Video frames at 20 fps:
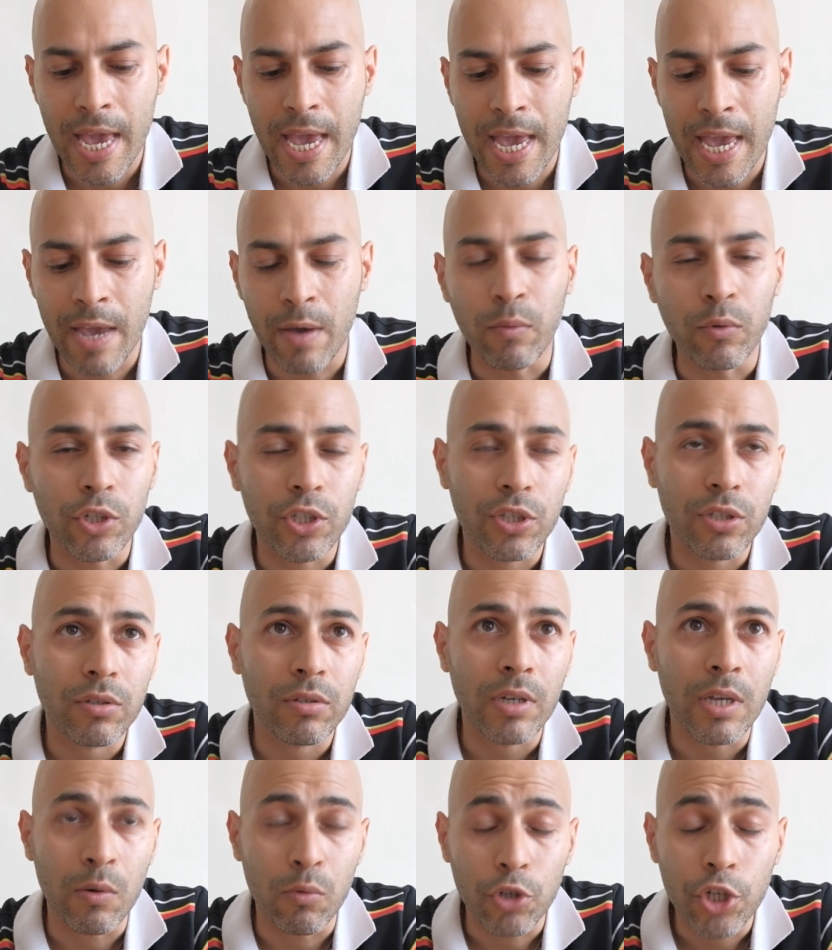It was
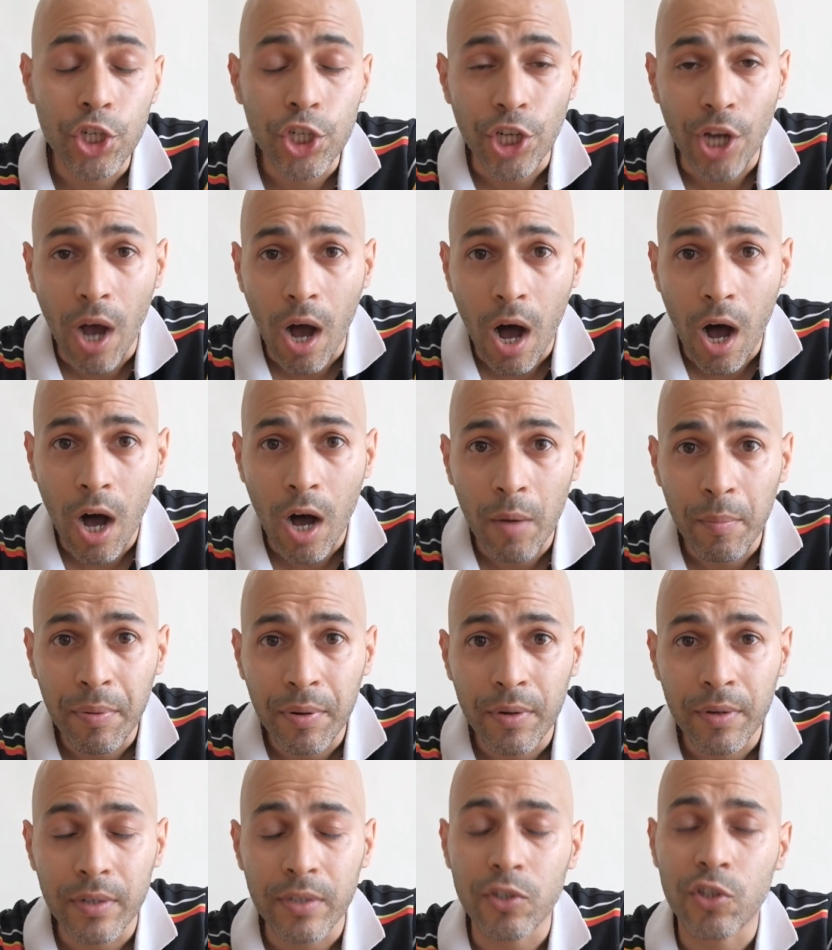
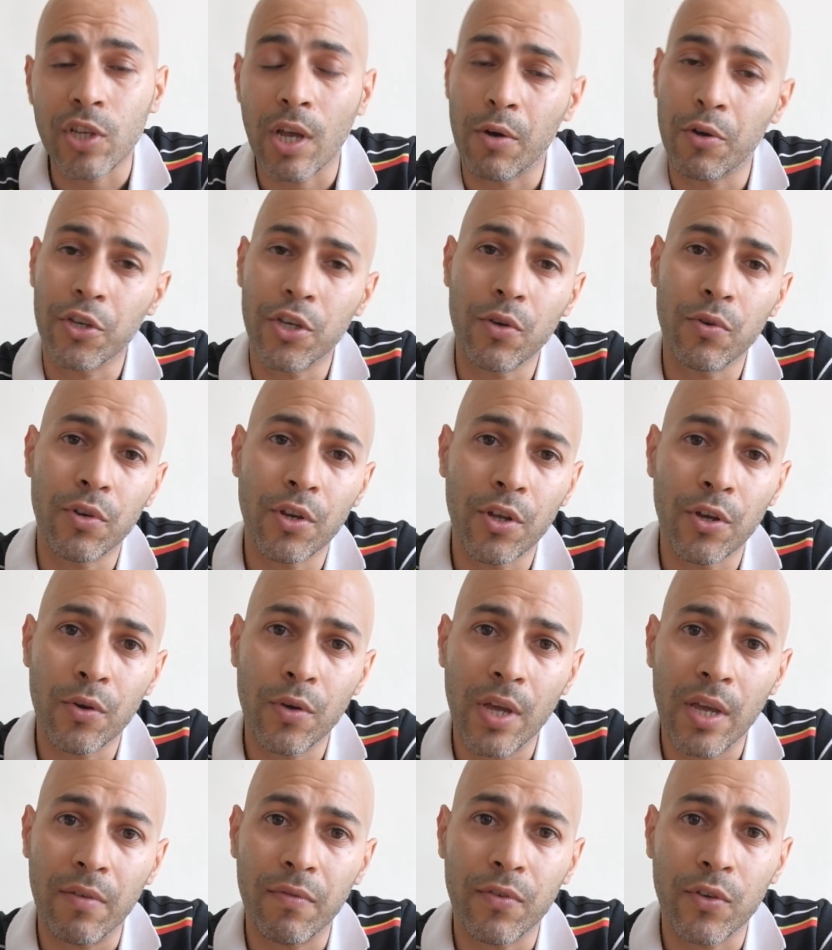sharp, so you knew
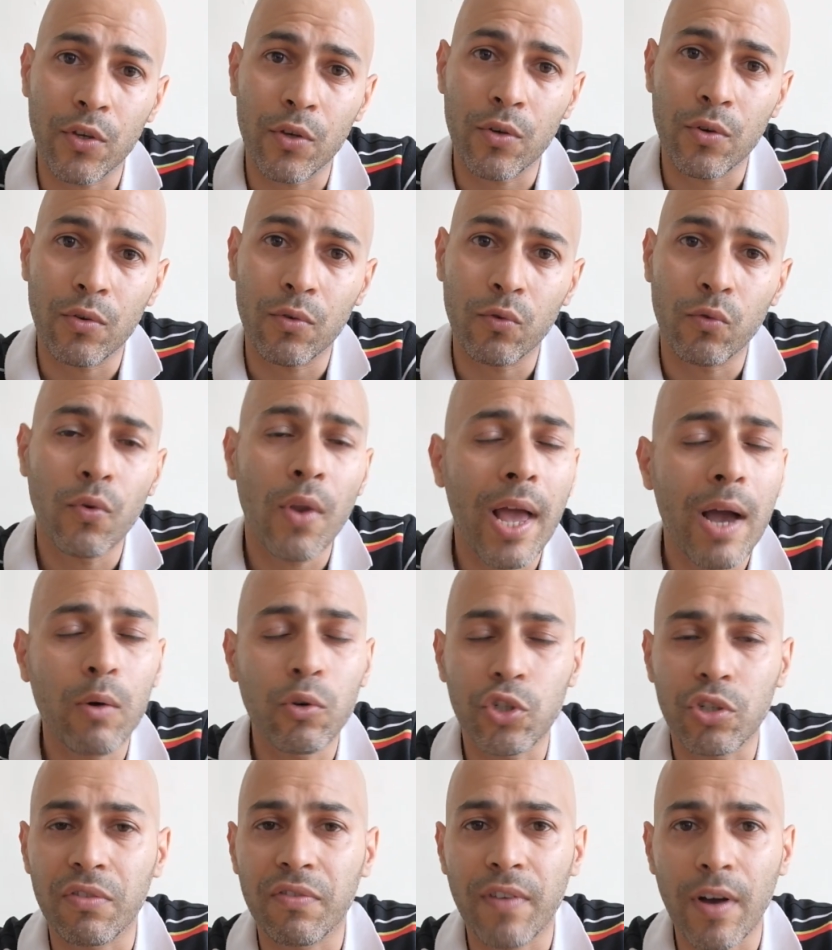if you
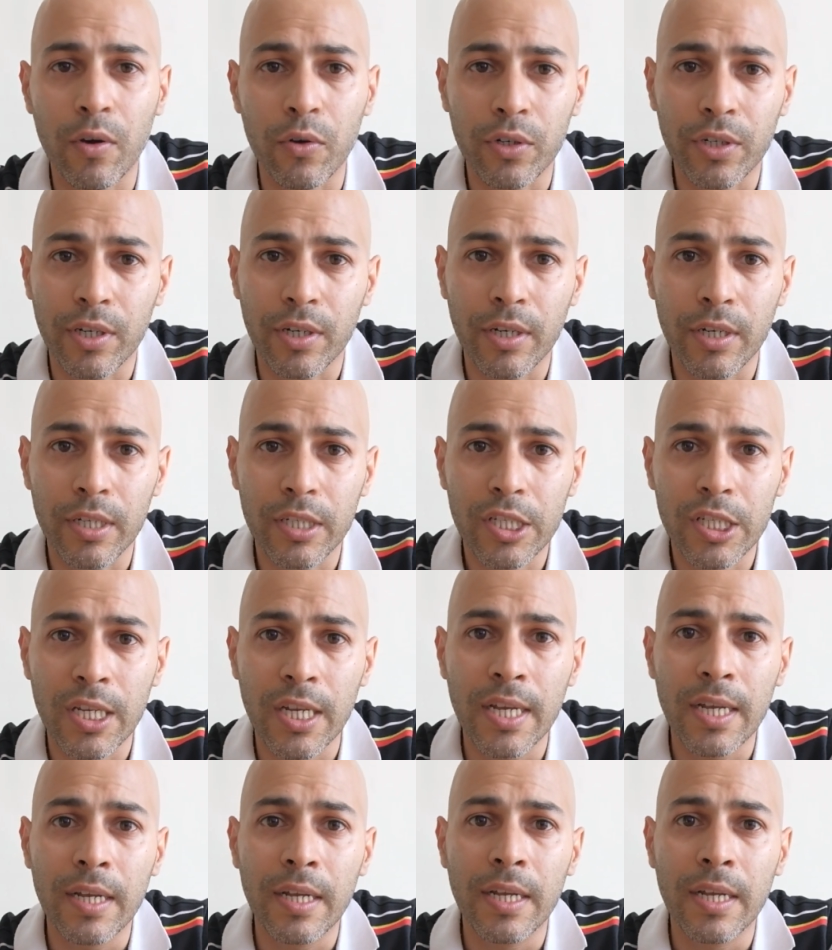nailed your focus